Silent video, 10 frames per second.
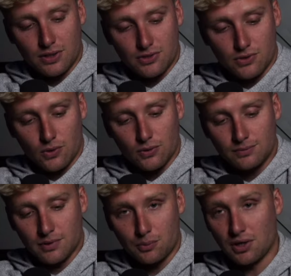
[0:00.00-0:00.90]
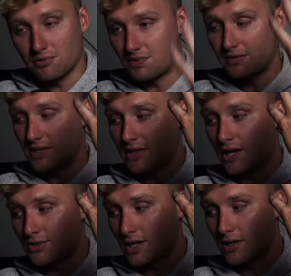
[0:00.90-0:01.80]
old. I'm wearing a
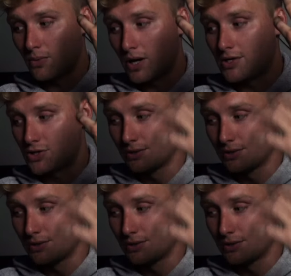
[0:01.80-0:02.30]
$50,000 watch,